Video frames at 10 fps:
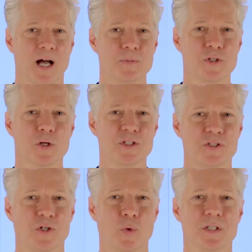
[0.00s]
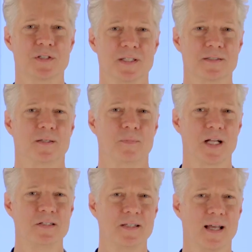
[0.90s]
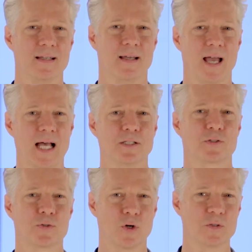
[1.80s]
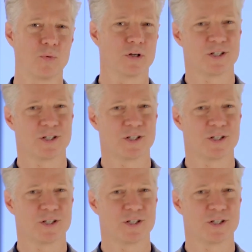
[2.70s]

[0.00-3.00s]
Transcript: I'm sure it's just a coincidence, but I see that Atlas Crossport